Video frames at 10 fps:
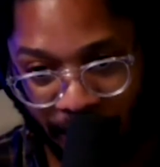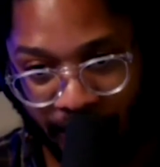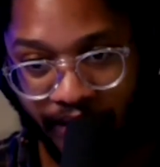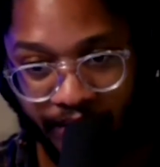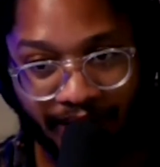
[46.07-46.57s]

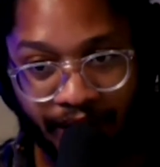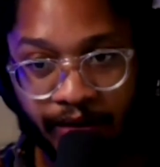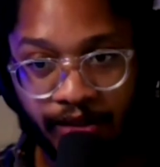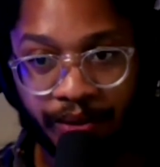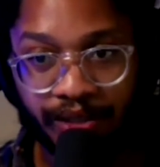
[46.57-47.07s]
right now on
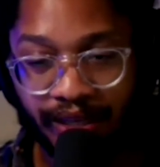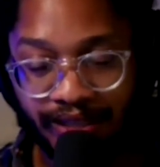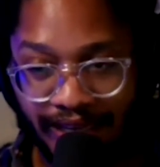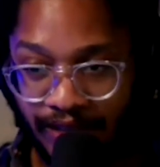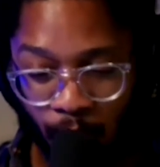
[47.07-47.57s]
Twitch, it
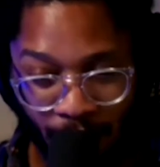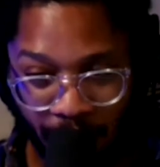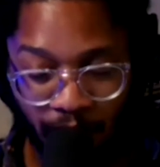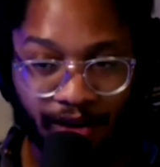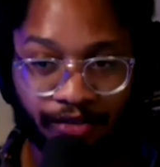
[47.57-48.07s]
takes way more
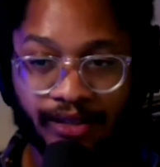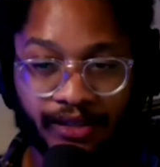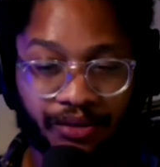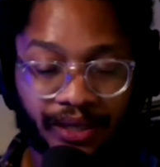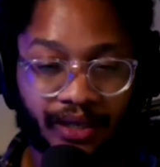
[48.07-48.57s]
effort than
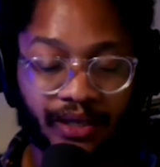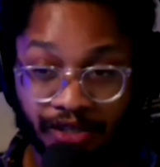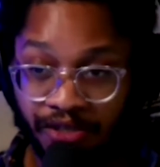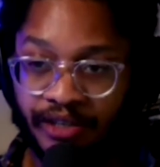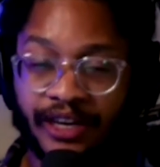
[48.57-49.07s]
doing it on
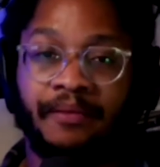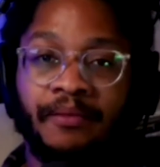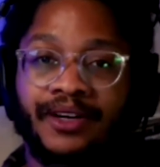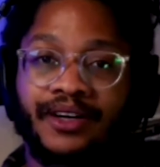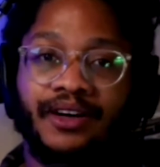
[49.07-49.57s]
Instagram
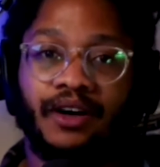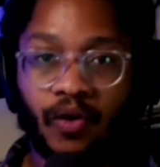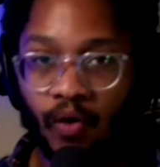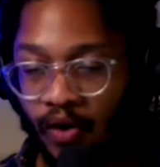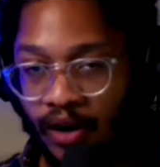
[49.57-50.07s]

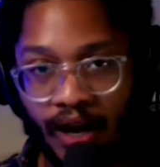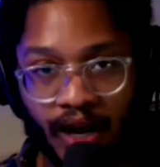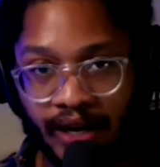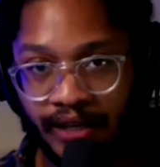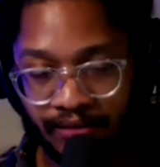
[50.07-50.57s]
or
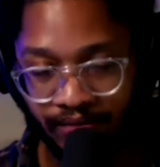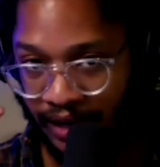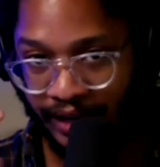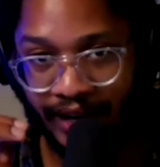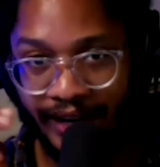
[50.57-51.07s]
on,
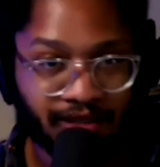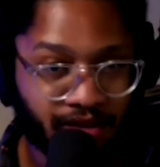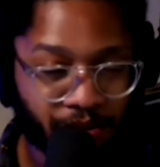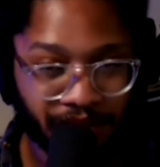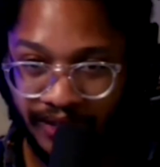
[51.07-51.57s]
like, I guess
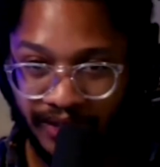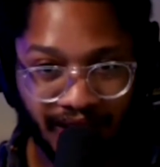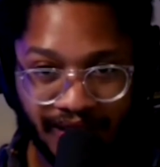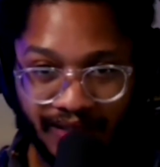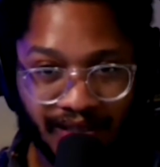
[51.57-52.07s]
Twitter is not
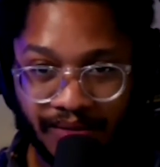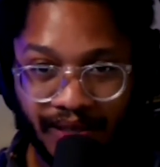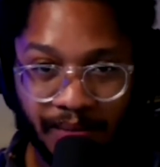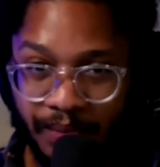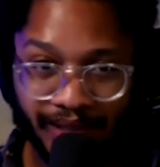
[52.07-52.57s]
the same thing.
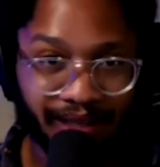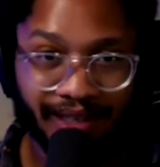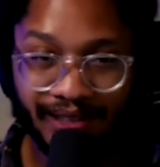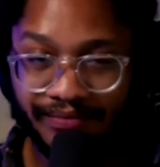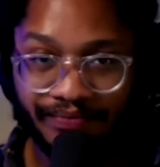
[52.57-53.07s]
But well, yeah,
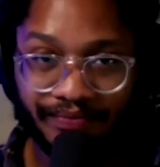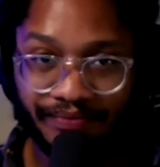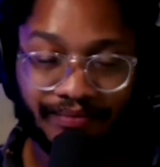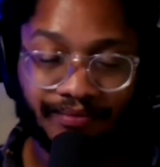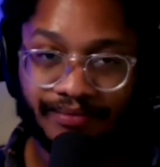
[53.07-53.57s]
because I
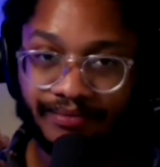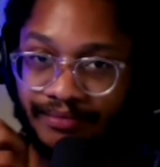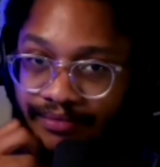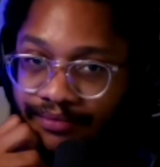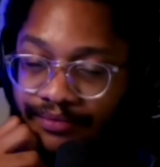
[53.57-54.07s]
mean,
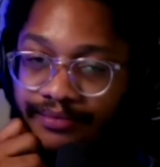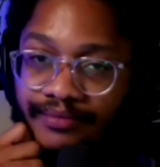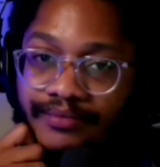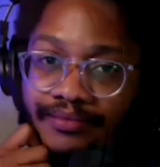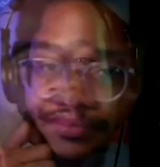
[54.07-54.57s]
you're
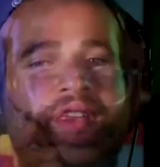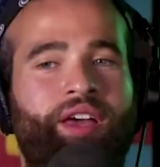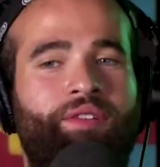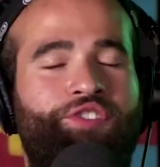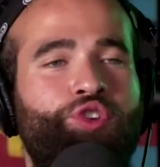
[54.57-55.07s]
competing with
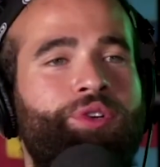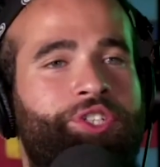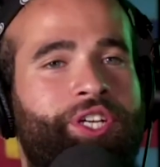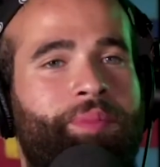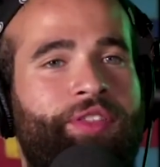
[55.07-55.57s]

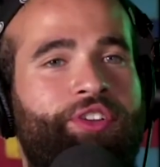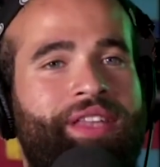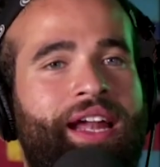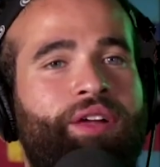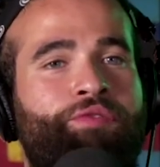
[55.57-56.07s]
viewership, and there's
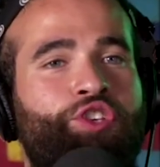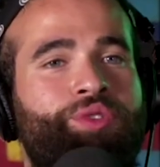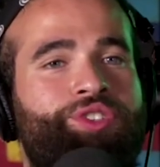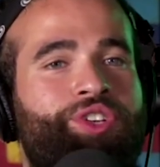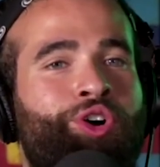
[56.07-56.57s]
not enough
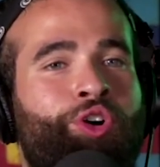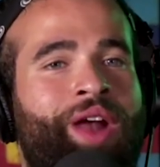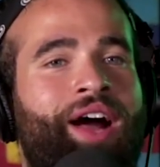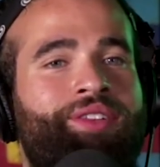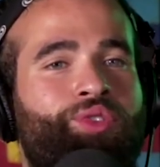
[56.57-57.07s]
viewers to go
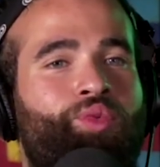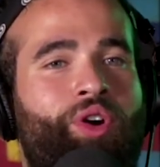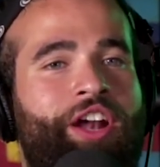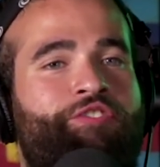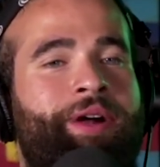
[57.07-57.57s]
around to
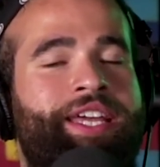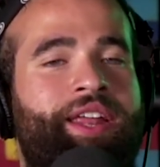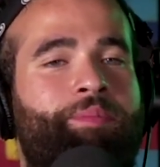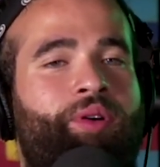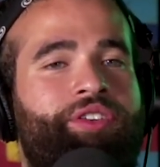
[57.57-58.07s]
warrant everybody
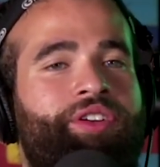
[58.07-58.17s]
getting partnered.